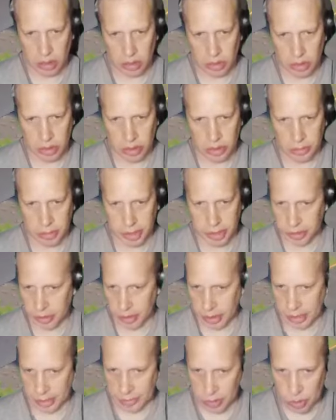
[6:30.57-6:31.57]
well,
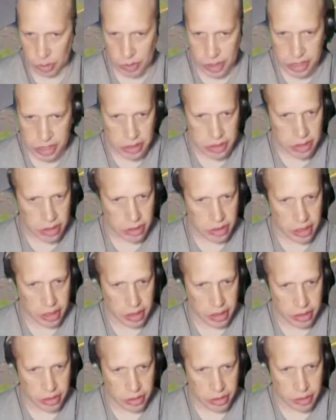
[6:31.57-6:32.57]
apparently everyone wants to target
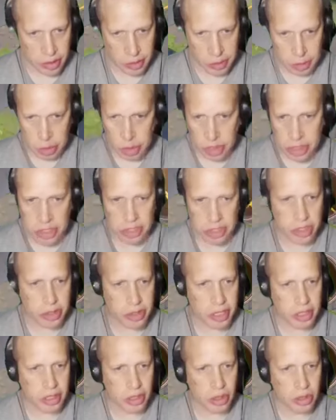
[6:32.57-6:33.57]
her. No one wants to
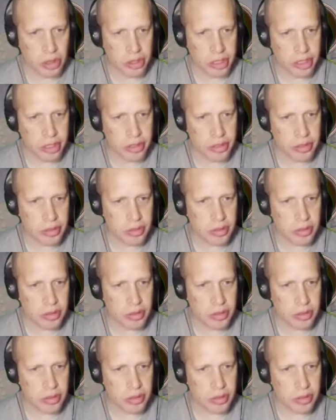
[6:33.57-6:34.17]
target Gloria.